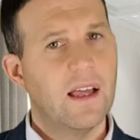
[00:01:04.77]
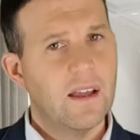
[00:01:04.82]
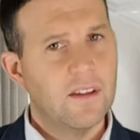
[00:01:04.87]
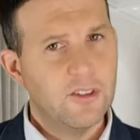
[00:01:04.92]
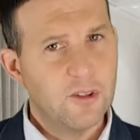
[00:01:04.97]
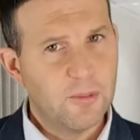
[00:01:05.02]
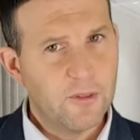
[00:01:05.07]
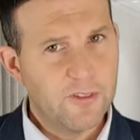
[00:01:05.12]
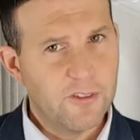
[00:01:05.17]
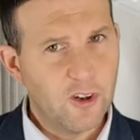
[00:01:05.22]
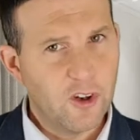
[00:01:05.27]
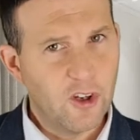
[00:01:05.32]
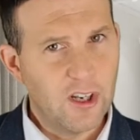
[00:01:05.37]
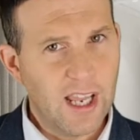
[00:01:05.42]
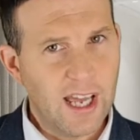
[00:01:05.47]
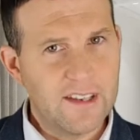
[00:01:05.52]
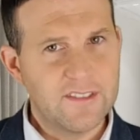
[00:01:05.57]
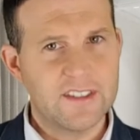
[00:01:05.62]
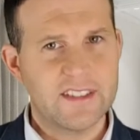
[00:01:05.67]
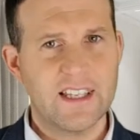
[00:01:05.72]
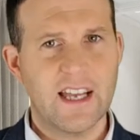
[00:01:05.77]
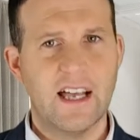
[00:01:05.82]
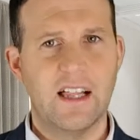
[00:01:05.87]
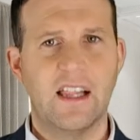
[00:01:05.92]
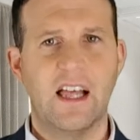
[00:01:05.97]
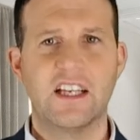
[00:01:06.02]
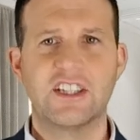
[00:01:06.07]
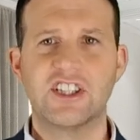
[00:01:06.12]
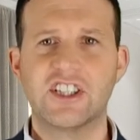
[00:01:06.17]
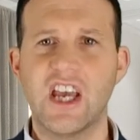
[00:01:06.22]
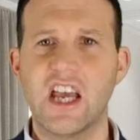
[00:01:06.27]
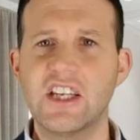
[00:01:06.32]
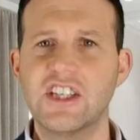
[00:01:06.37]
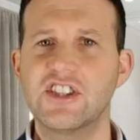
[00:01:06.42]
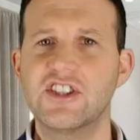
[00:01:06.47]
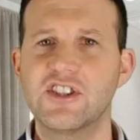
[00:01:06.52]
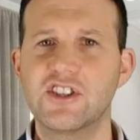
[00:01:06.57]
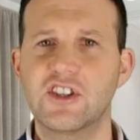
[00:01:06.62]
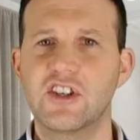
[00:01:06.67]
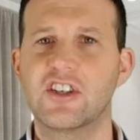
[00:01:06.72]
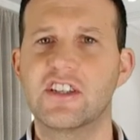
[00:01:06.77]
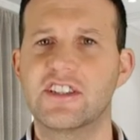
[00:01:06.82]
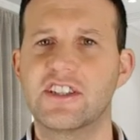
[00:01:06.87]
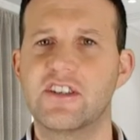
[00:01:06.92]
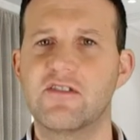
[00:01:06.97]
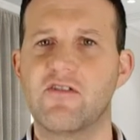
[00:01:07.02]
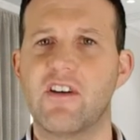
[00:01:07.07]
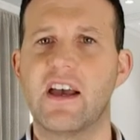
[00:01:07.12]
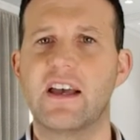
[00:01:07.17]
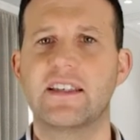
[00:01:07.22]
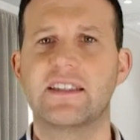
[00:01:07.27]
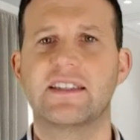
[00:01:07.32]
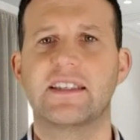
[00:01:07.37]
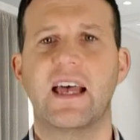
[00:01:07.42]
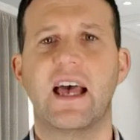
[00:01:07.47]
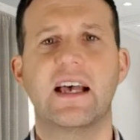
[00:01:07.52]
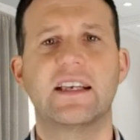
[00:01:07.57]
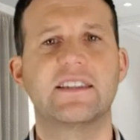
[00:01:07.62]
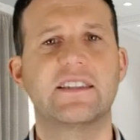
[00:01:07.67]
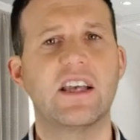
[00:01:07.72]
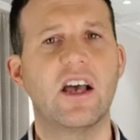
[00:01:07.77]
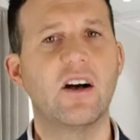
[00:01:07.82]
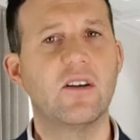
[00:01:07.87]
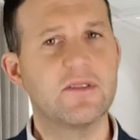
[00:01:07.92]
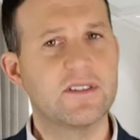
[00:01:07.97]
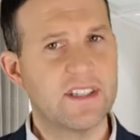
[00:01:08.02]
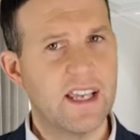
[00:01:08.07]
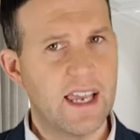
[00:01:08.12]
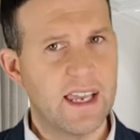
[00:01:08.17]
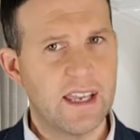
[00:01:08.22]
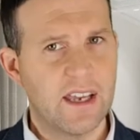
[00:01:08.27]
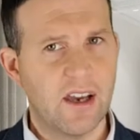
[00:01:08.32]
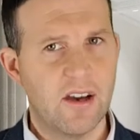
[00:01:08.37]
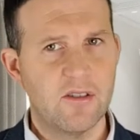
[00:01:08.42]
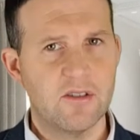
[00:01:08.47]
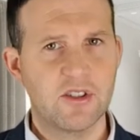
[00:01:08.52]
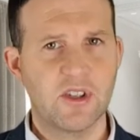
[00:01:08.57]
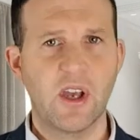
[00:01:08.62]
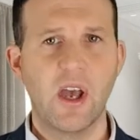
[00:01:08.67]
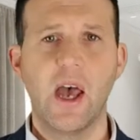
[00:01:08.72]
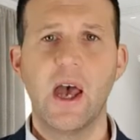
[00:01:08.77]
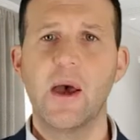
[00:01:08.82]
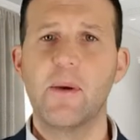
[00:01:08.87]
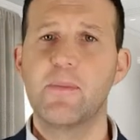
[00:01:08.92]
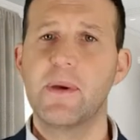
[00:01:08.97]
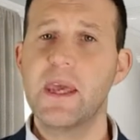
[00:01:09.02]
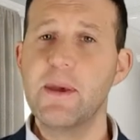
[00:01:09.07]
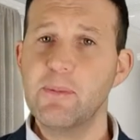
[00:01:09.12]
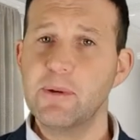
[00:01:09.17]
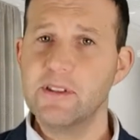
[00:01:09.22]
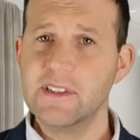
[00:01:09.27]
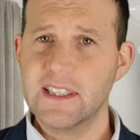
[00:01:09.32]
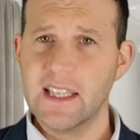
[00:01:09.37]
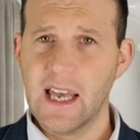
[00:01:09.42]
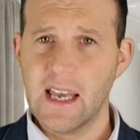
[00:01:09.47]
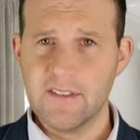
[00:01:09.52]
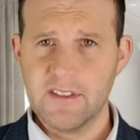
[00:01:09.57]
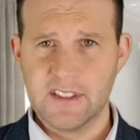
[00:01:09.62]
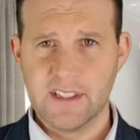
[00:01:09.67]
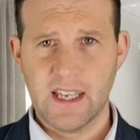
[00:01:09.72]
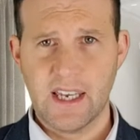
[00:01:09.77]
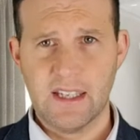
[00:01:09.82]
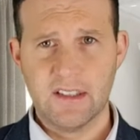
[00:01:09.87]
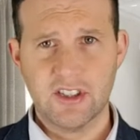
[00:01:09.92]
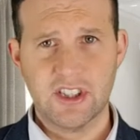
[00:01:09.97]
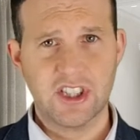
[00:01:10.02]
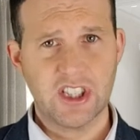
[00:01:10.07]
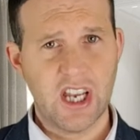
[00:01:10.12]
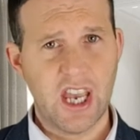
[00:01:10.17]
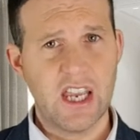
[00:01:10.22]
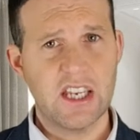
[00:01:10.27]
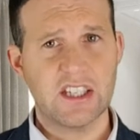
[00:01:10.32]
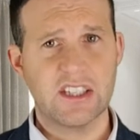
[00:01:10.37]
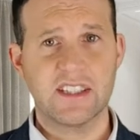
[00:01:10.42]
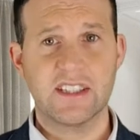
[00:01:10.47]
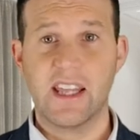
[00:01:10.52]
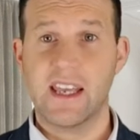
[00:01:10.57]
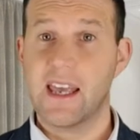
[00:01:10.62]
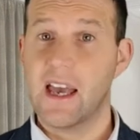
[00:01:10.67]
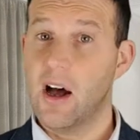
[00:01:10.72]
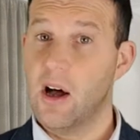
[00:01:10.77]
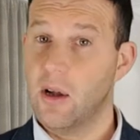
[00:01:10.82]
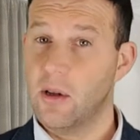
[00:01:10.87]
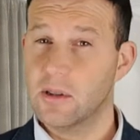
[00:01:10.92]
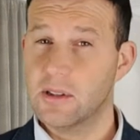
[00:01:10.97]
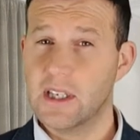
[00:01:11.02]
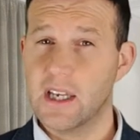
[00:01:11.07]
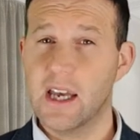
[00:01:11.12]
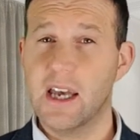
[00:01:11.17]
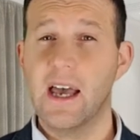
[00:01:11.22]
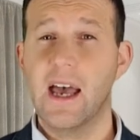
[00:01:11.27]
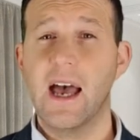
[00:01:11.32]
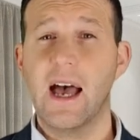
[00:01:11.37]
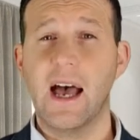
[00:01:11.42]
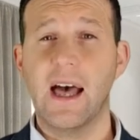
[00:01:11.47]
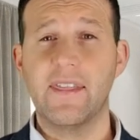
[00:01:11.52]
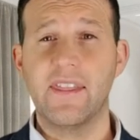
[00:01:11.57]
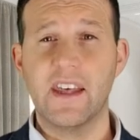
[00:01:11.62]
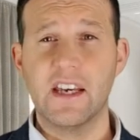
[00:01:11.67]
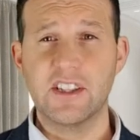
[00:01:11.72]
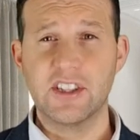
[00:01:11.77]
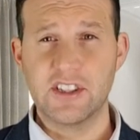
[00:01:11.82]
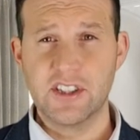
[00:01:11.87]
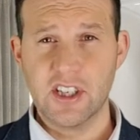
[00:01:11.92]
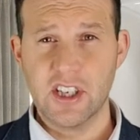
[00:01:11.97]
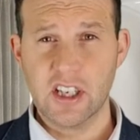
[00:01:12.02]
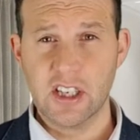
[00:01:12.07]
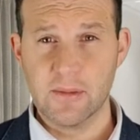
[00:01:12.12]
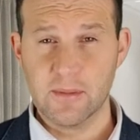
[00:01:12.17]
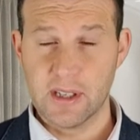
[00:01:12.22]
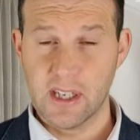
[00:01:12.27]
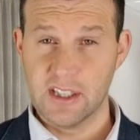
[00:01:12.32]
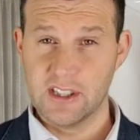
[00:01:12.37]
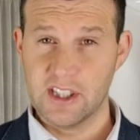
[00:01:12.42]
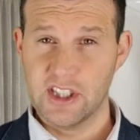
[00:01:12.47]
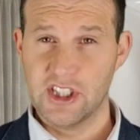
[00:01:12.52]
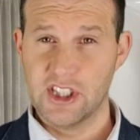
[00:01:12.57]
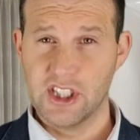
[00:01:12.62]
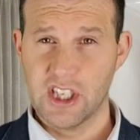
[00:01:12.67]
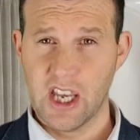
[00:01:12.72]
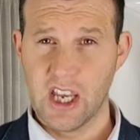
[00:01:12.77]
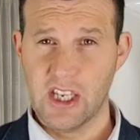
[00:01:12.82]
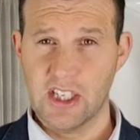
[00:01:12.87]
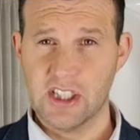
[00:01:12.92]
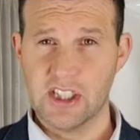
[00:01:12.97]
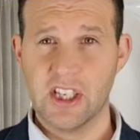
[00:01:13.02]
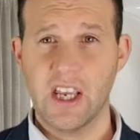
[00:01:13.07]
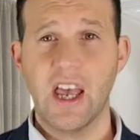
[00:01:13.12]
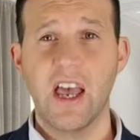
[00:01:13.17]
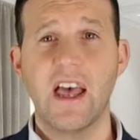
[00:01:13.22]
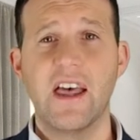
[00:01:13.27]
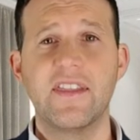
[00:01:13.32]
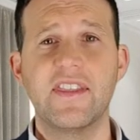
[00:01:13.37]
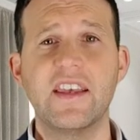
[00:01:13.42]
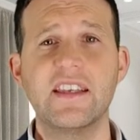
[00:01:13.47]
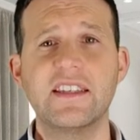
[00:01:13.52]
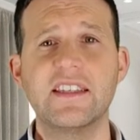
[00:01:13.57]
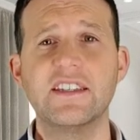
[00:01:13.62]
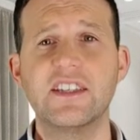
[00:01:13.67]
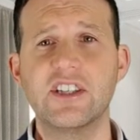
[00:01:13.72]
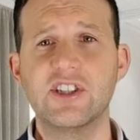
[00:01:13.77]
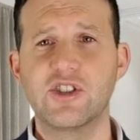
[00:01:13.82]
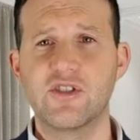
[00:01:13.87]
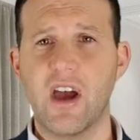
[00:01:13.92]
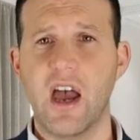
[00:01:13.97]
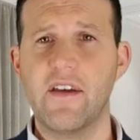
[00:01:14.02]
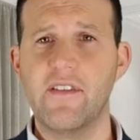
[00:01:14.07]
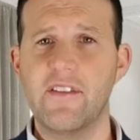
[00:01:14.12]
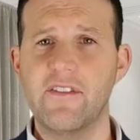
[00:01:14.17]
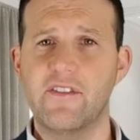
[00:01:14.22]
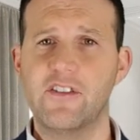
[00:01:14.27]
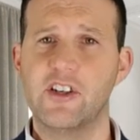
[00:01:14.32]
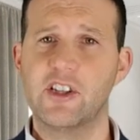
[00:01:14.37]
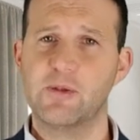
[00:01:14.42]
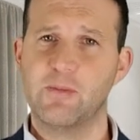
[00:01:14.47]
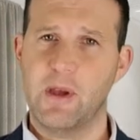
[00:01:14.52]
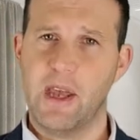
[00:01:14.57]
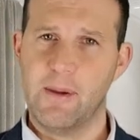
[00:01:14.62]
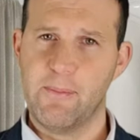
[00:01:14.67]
Number four, lifestyle. A change is as good as the rest, as the old saying goes. People's lifestyles change as they get older and their circumstances change. This is a driving force